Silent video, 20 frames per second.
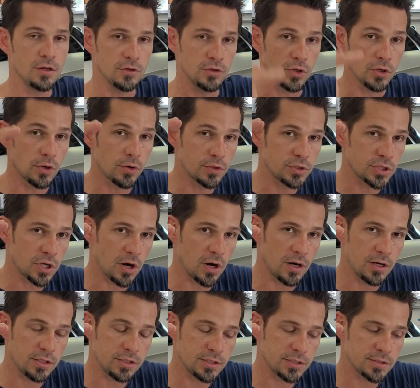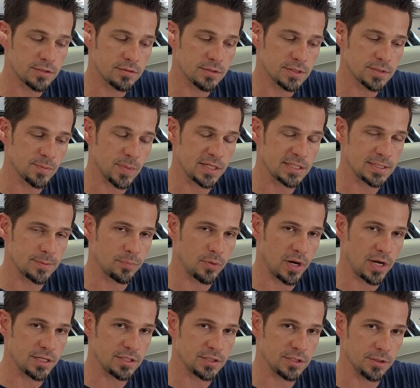Eurocharged, this might
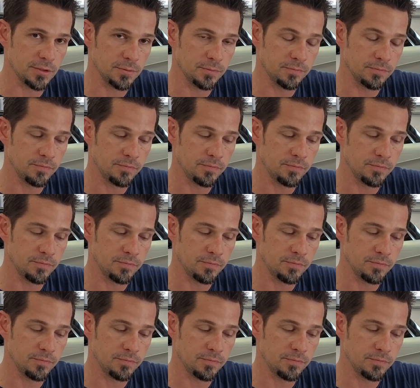surprise you,